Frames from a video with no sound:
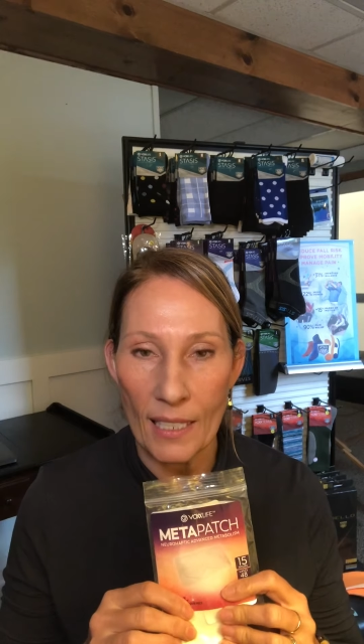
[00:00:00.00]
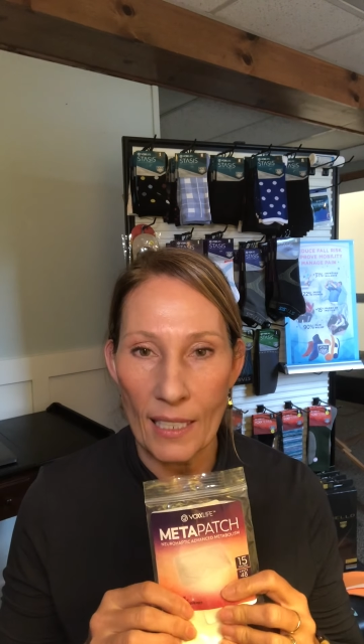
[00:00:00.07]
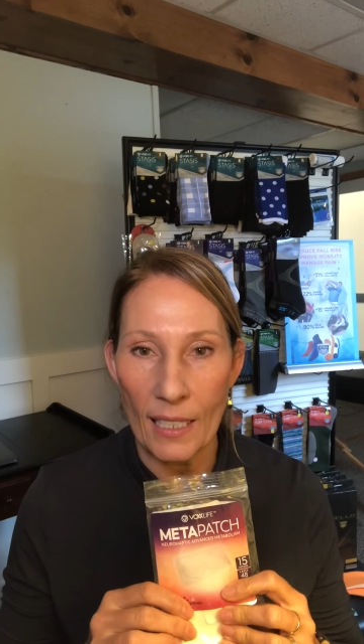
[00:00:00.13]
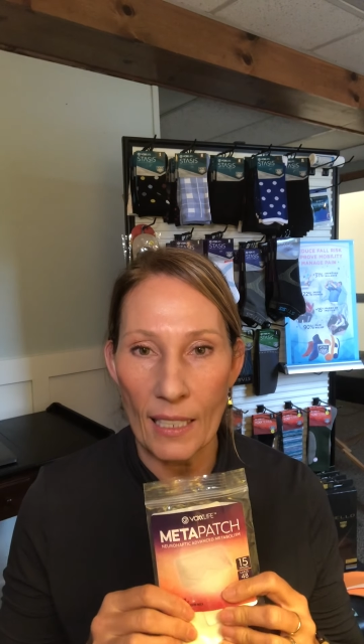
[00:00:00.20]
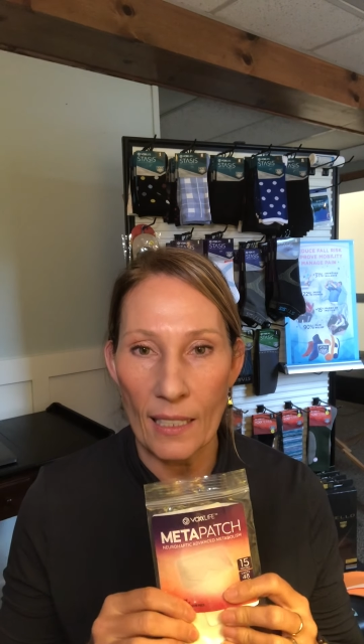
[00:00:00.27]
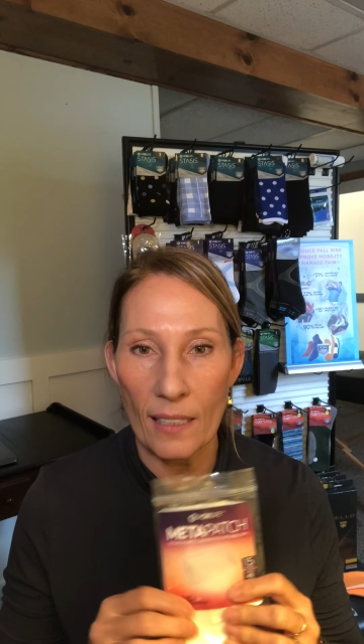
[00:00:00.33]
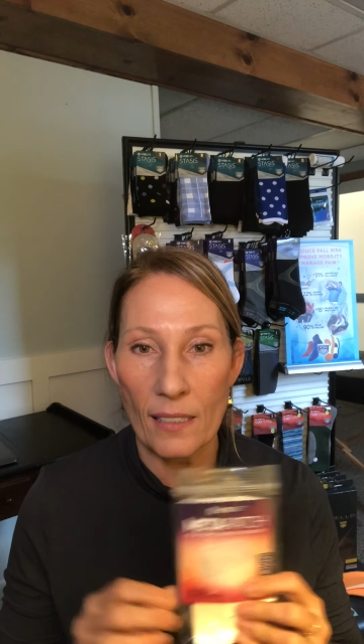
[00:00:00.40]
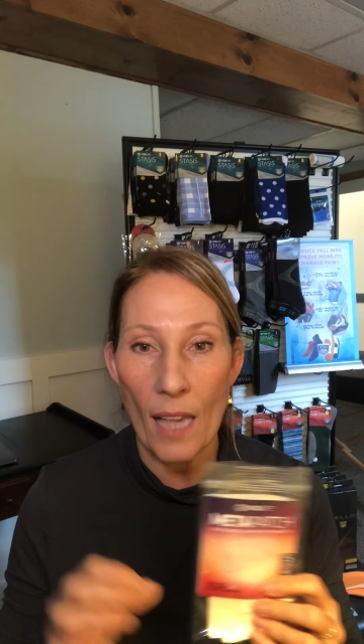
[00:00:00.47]

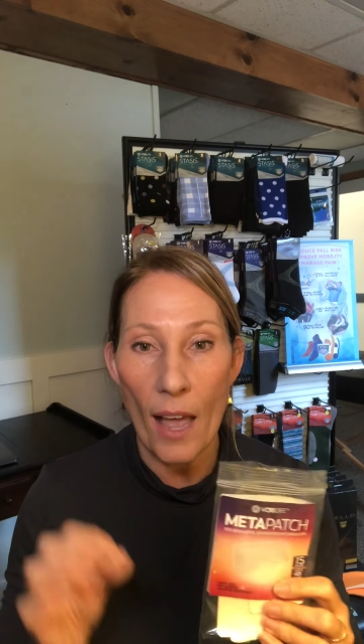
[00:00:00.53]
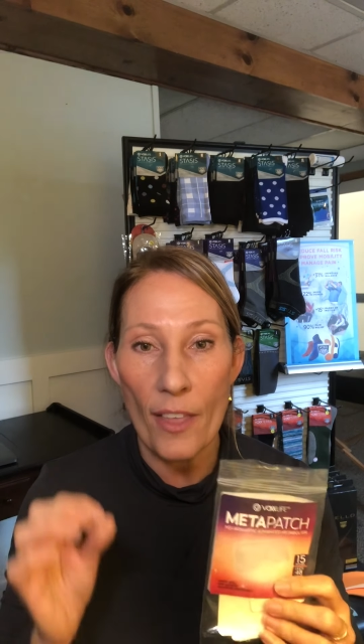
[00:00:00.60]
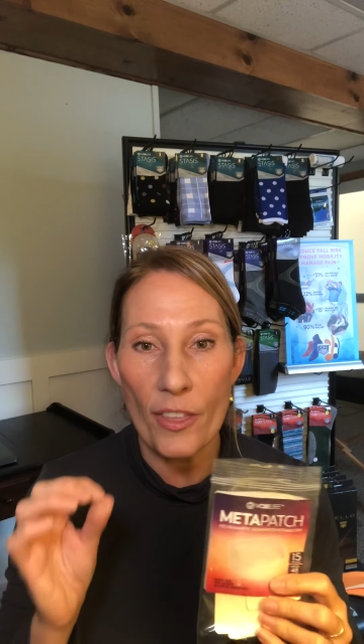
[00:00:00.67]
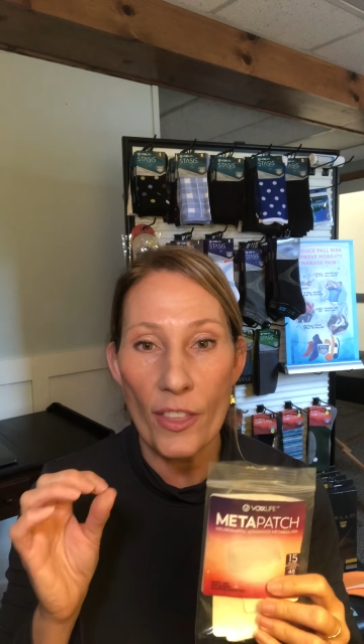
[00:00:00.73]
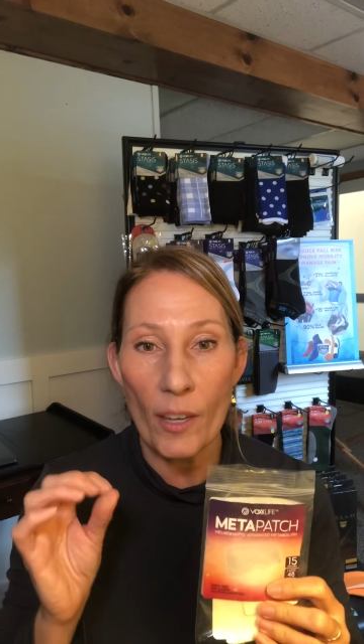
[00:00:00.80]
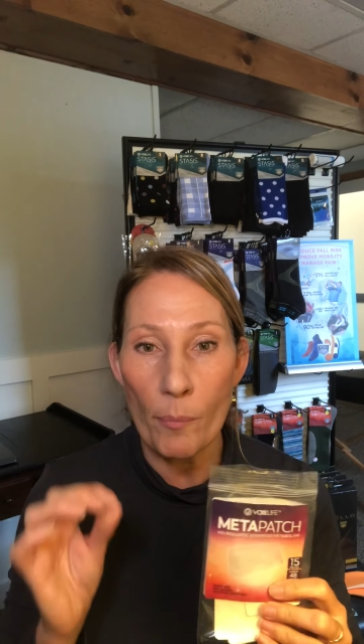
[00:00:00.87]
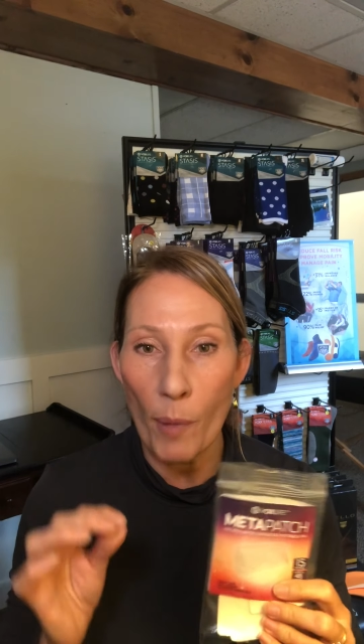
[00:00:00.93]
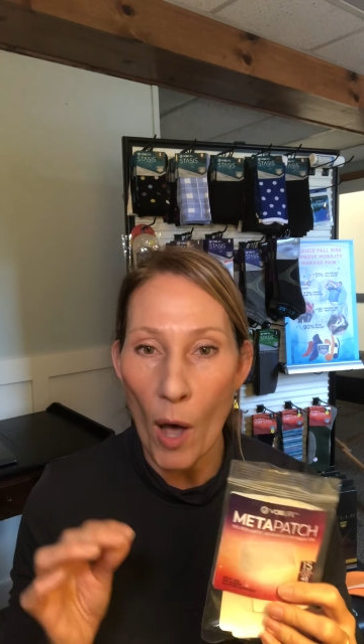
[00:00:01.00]
is
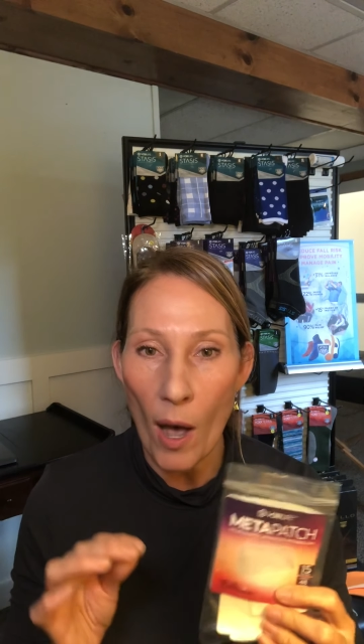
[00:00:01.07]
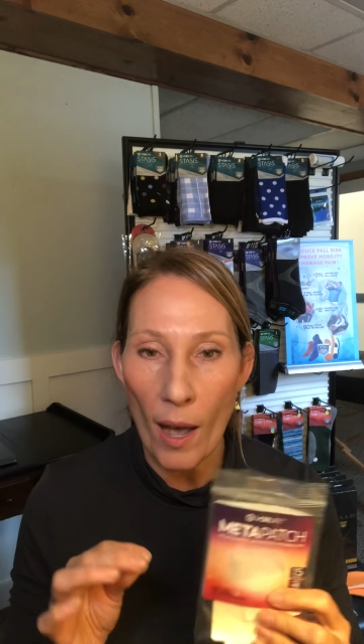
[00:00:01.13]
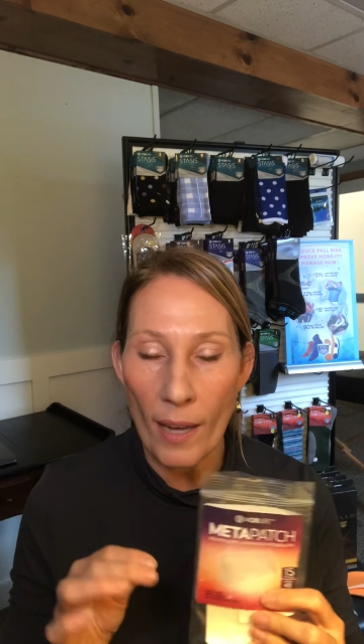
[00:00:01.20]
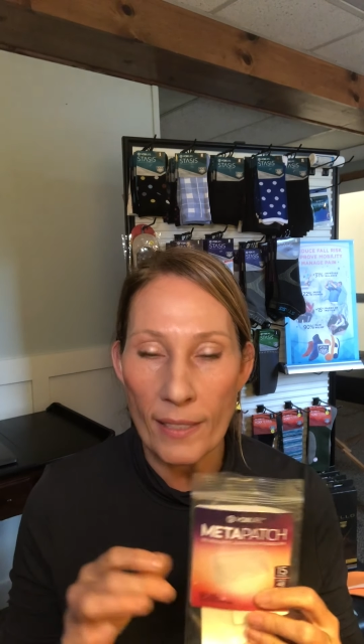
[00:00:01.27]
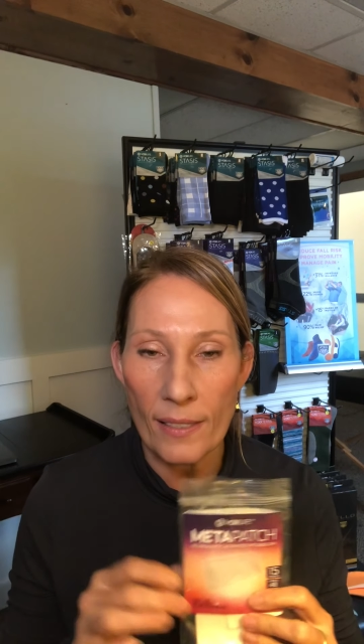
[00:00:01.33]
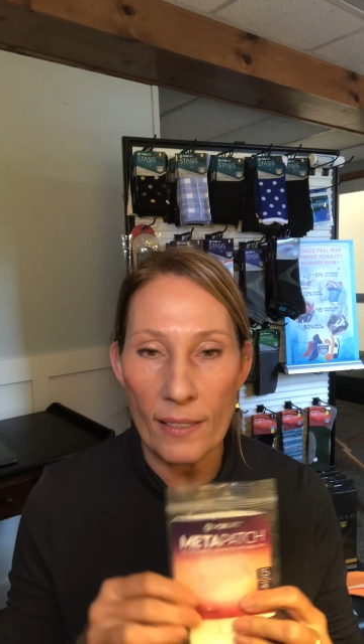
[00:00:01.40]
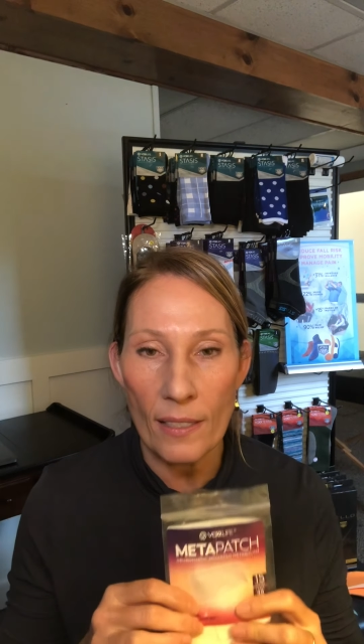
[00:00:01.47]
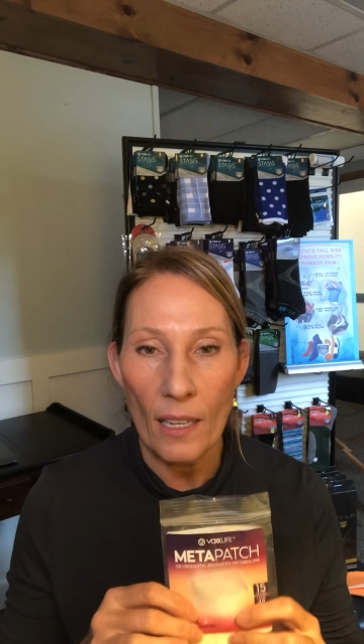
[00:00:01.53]
the
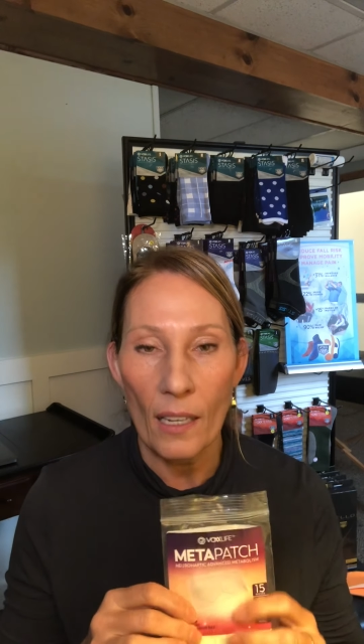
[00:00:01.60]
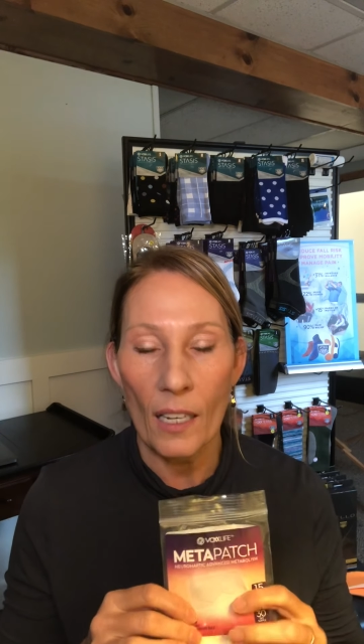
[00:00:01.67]
boss